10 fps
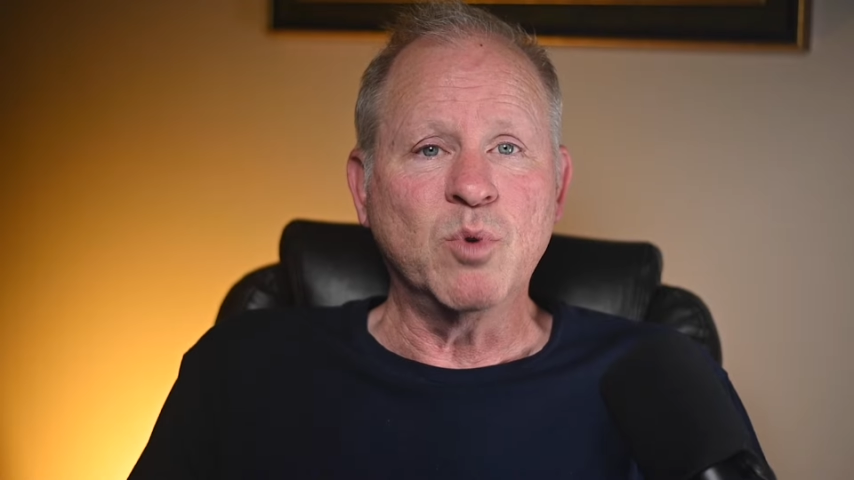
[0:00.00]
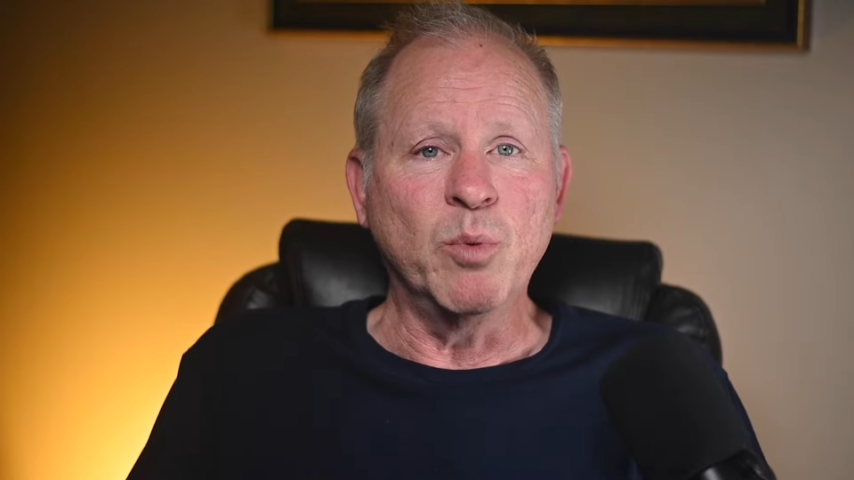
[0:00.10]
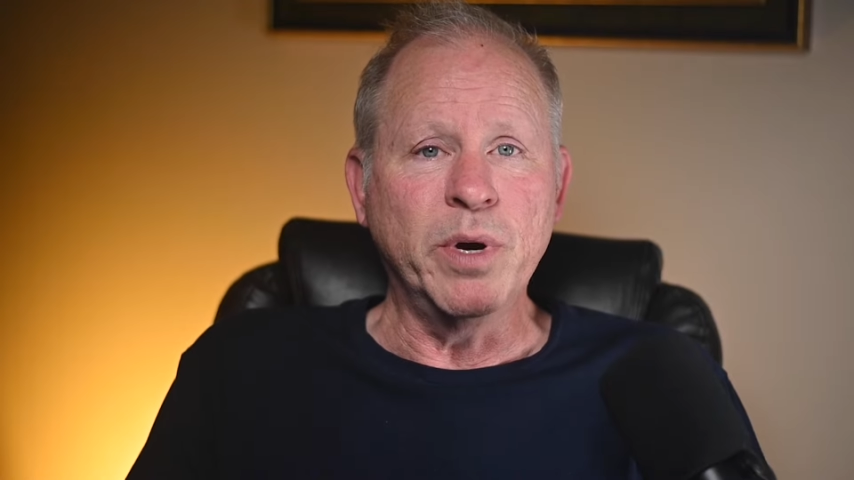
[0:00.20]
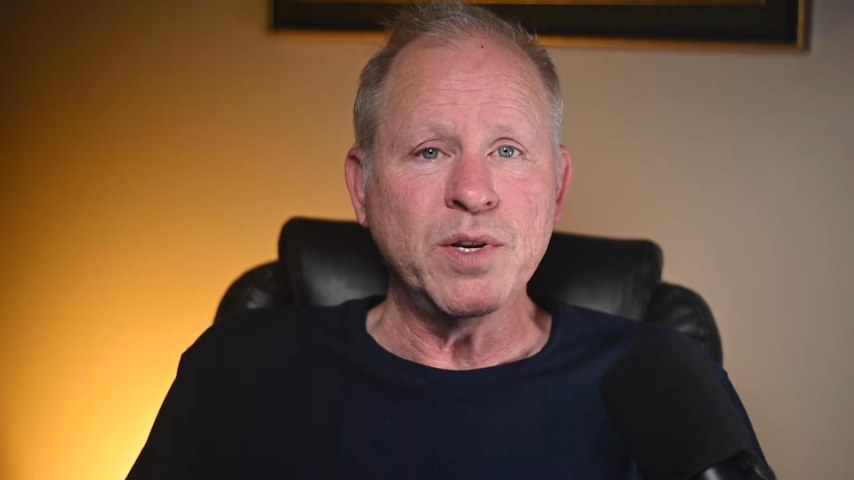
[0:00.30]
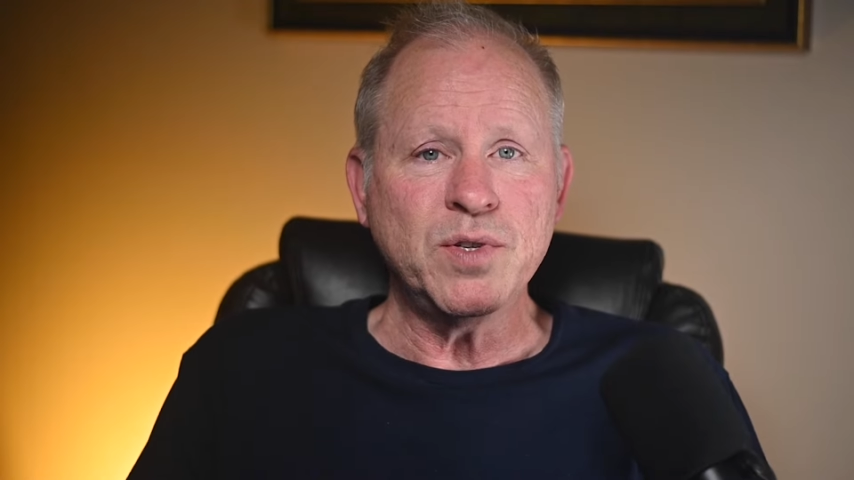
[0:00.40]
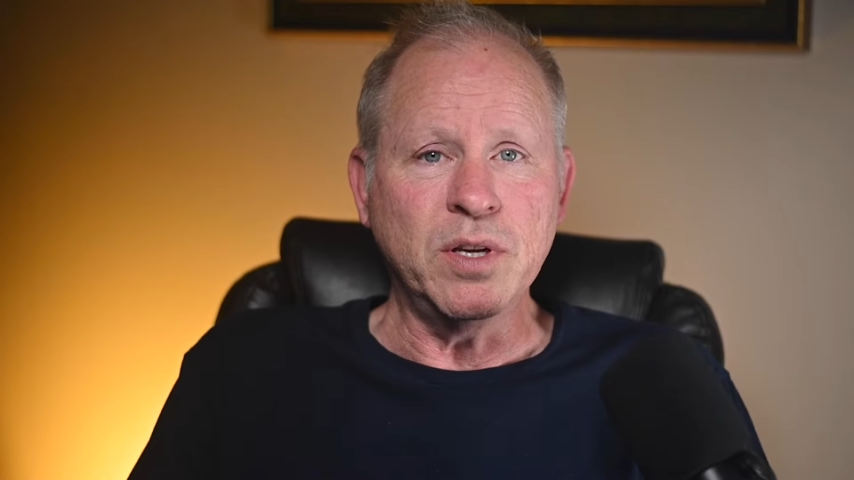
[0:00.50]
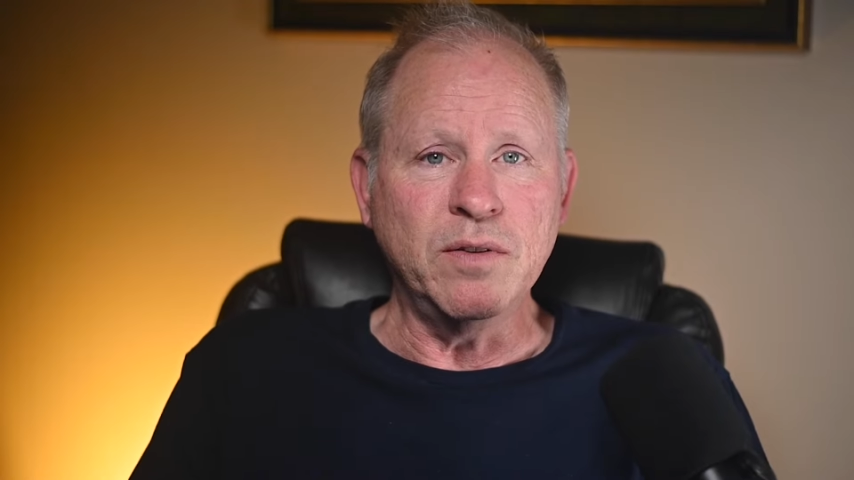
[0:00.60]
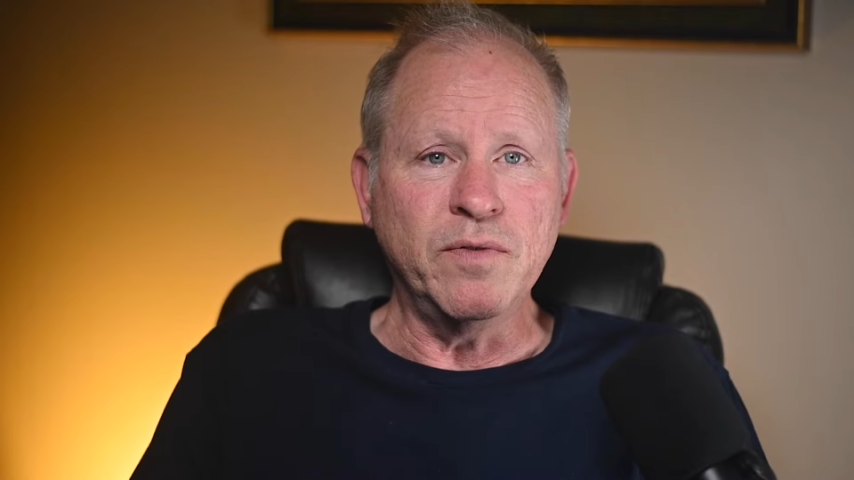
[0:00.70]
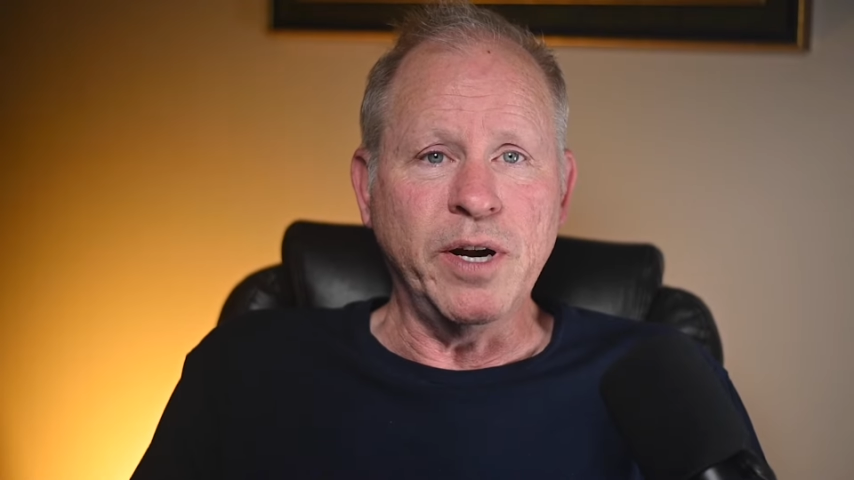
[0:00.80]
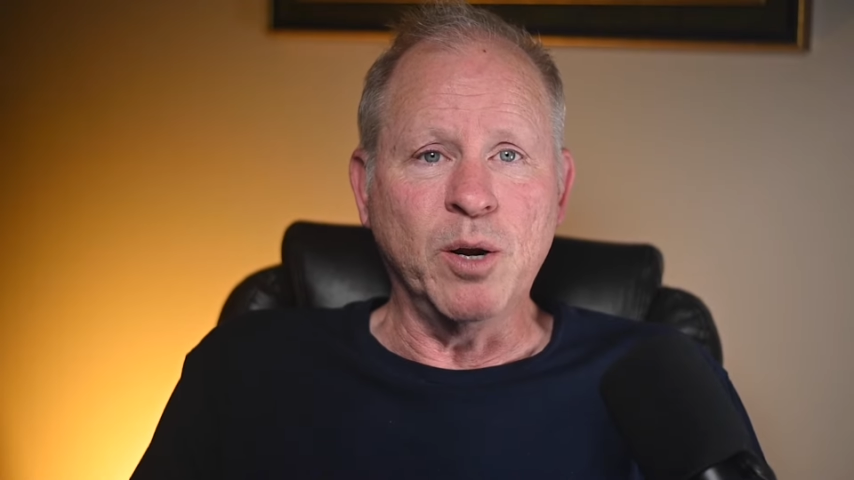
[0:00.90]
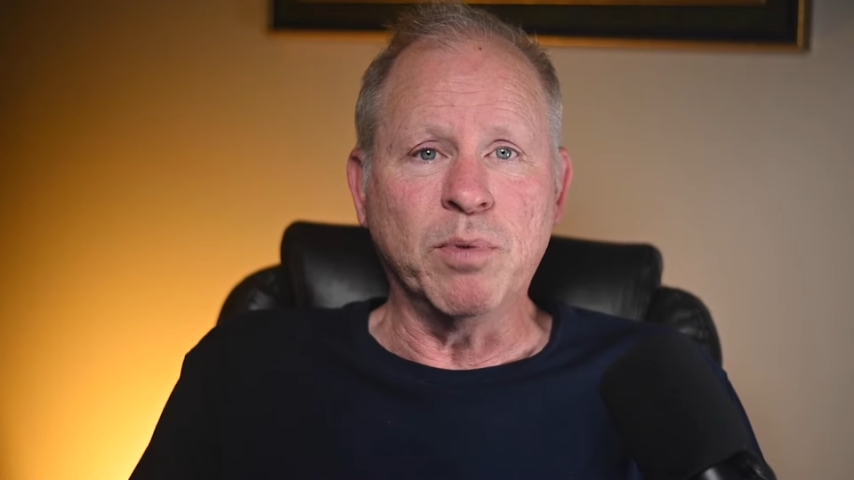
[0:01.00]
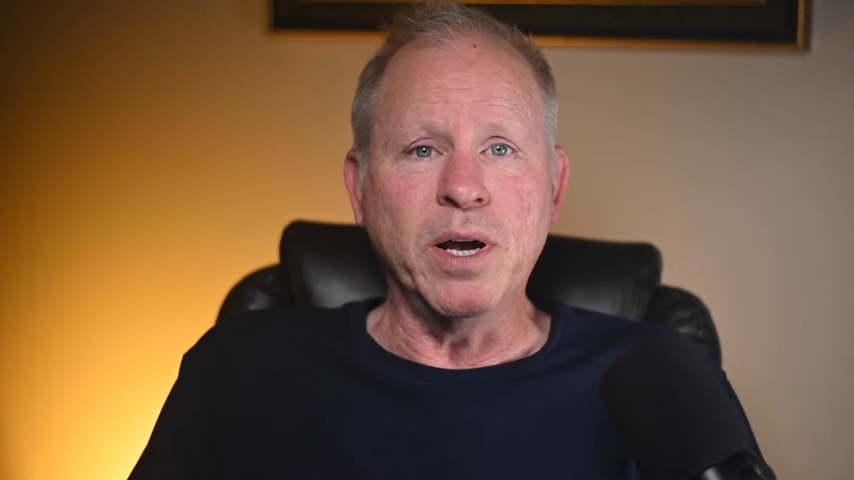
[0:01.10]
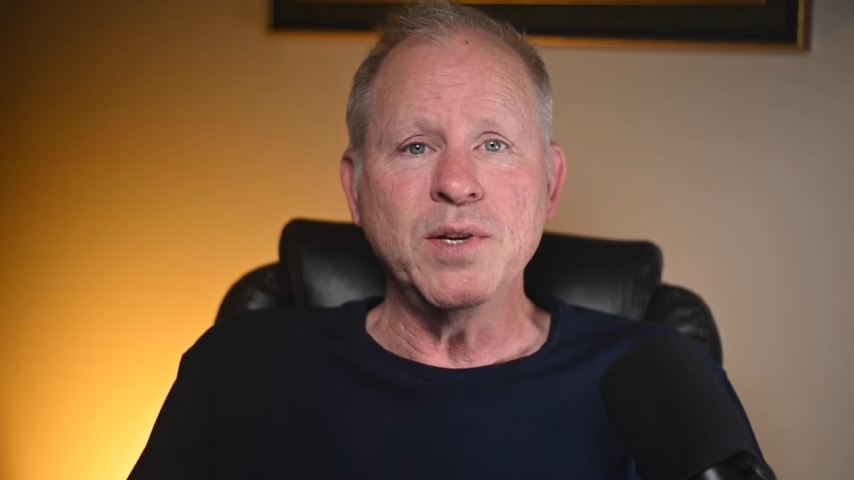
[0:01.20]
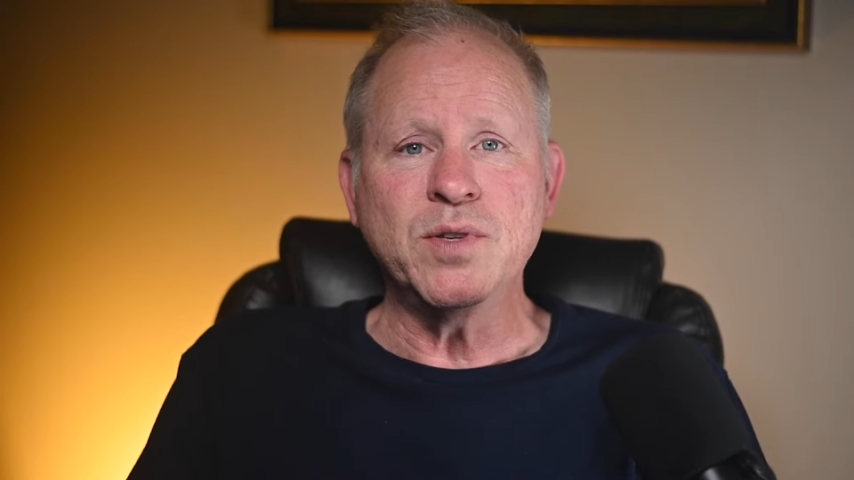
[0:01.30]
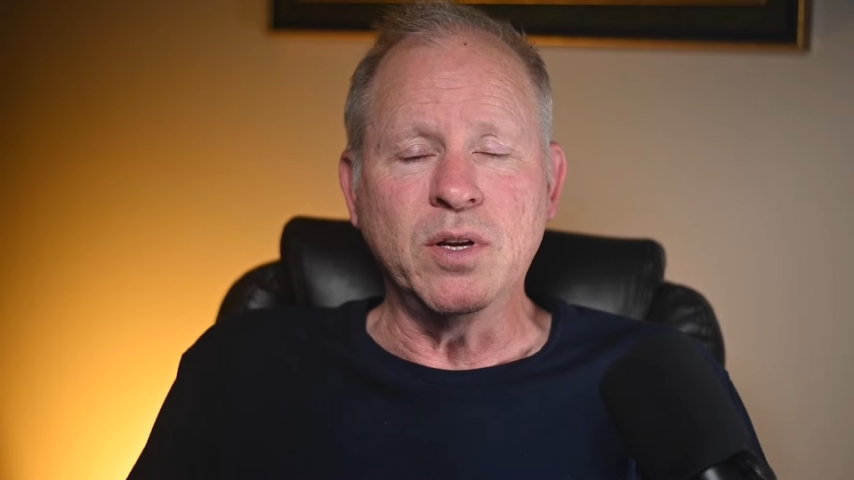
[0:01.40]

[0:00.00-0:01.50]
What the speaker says: robust in final price